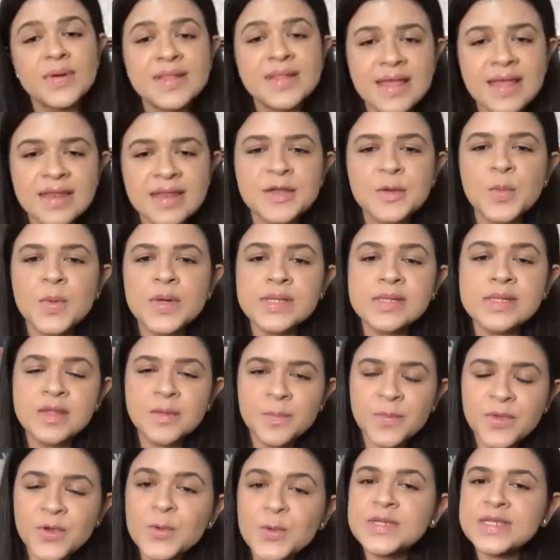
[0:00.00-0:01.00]
you know, it was the
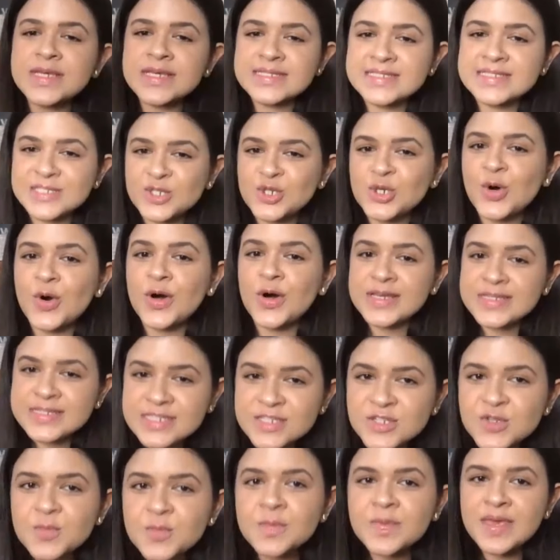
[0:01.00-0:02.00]
Beauty's choice to
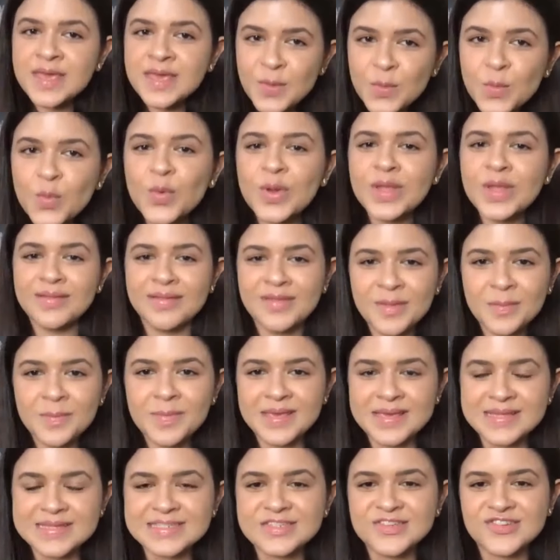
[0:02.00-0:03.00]
be with the
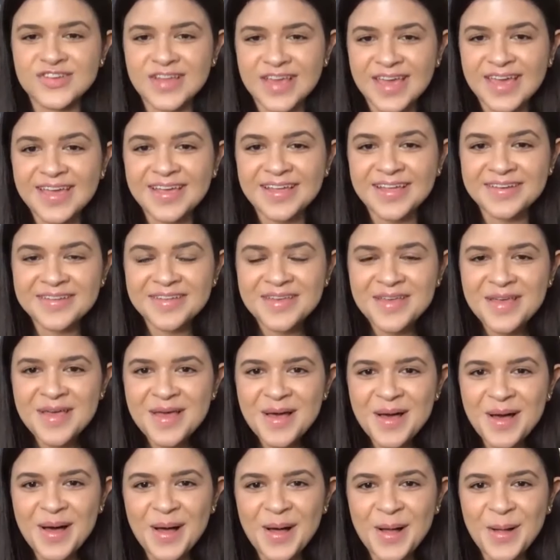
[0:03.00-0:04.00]
Beast, right?
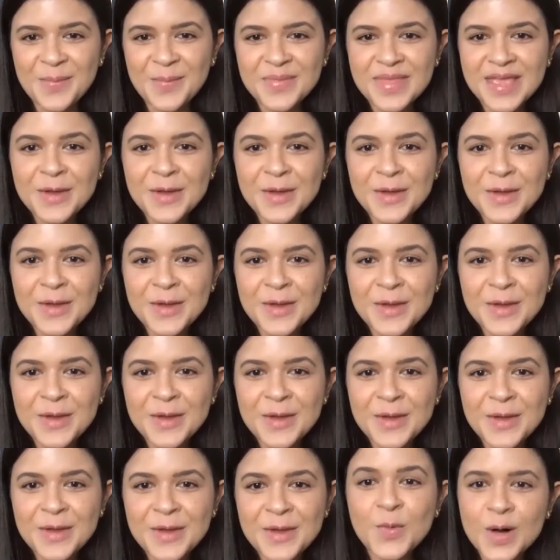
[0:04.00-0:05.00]
It
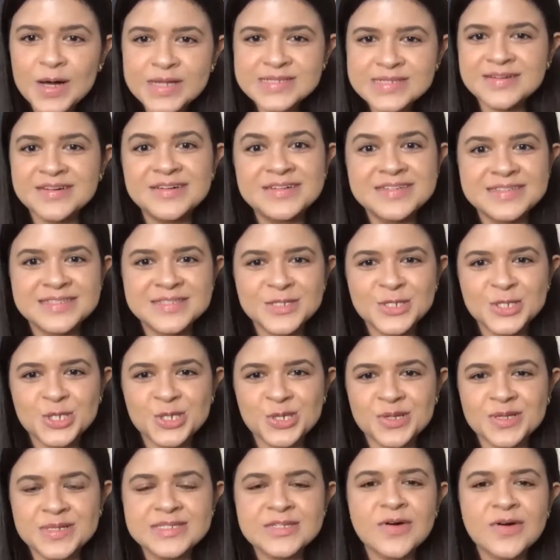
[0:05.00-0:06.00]
was her decision.
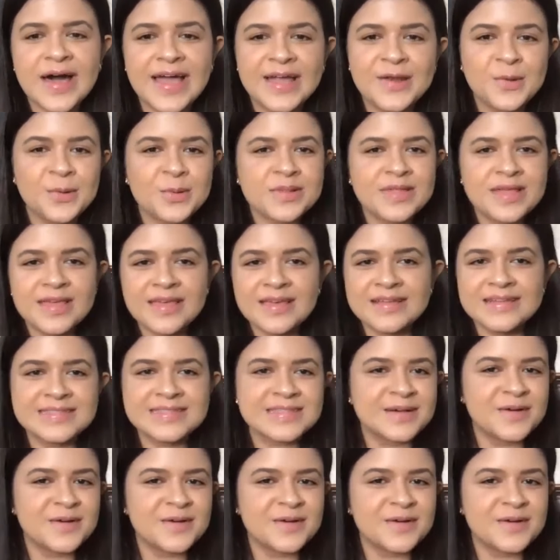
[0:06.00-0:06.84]
So I don't think it's so fair.